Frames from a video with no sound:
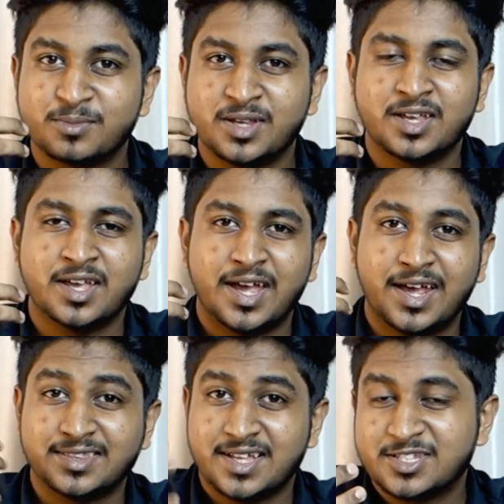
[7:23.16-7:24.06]
to me
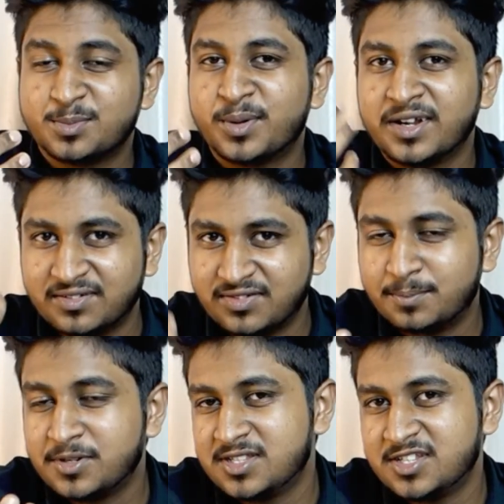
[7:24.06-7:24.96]
and that's a point of
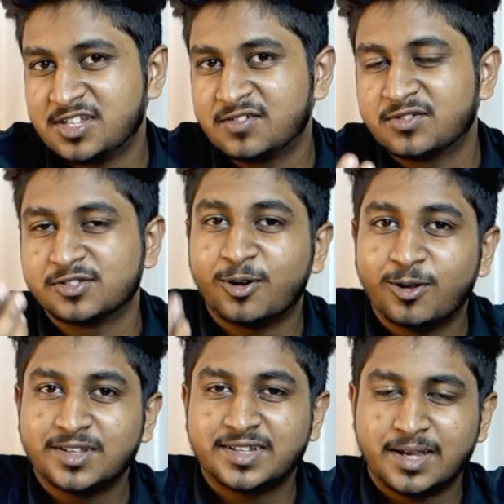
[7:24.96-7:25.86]
appreciation for the,
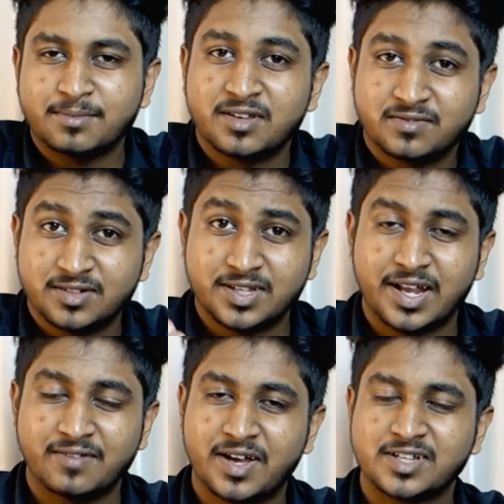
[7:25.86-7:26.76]
all the time and effort
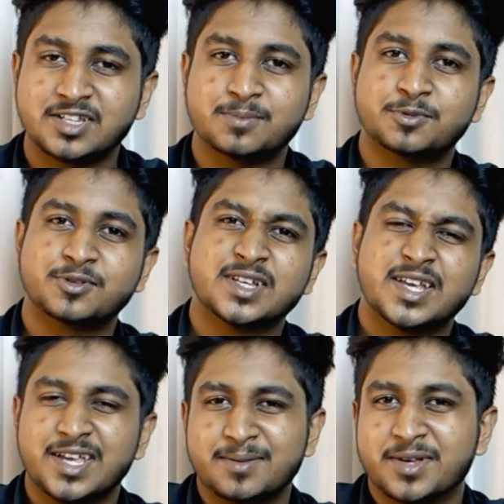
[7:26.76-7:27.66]
that i've actually put
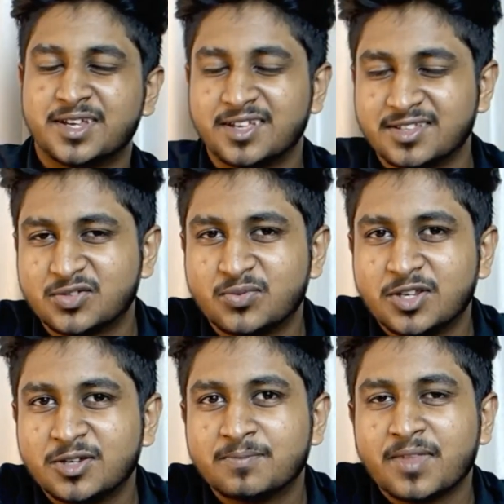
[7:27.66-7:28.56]
in making this
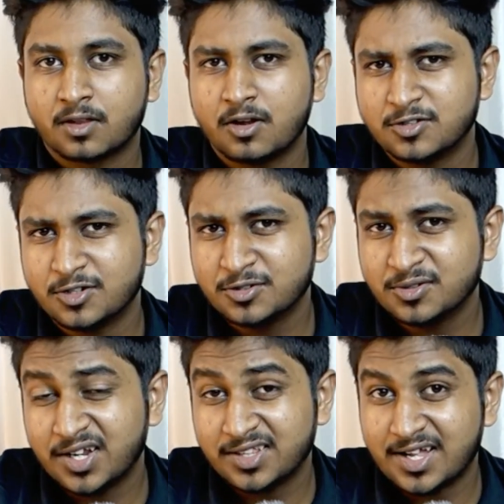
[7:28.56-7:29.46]
video also do
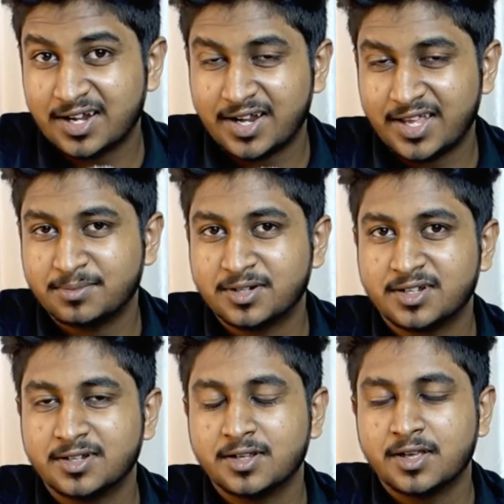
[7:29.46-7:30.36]
click that like
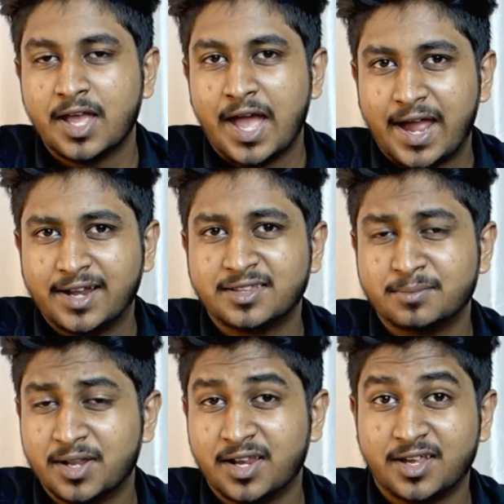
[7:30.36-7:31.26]
button and the
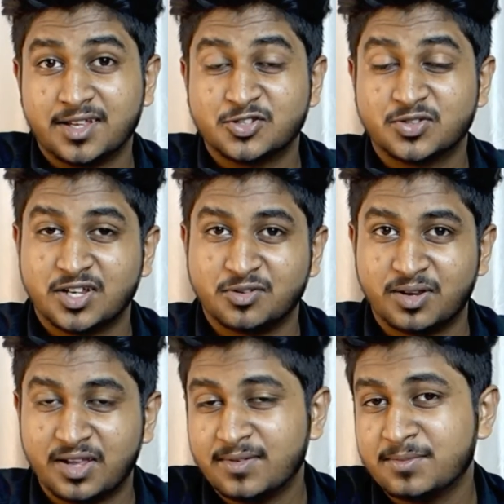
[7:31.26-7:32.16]
bell icon so that
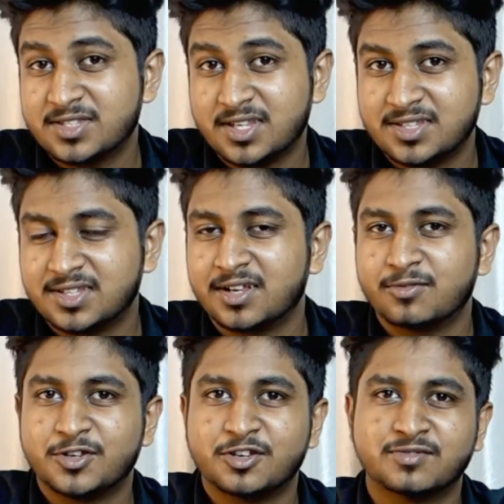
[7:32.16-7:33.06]
you'll never miss any single
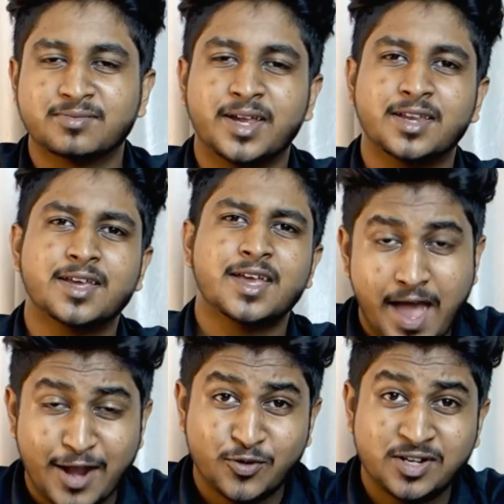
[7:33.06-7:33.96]
video of mine
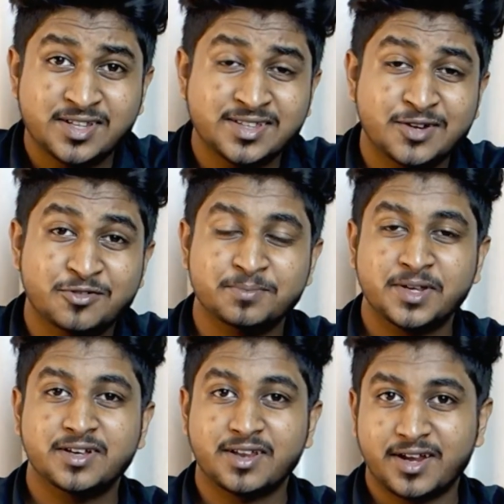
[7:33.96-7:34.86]
and one thing that would be
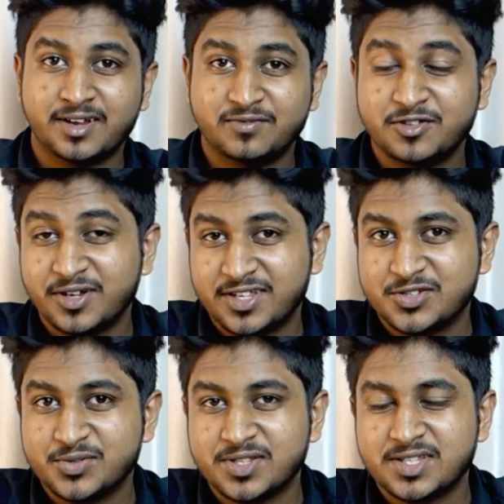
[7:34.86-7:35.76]
great if you guys
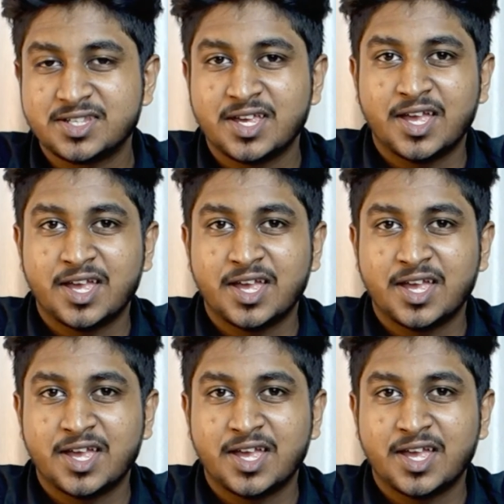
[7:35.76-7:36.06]
do is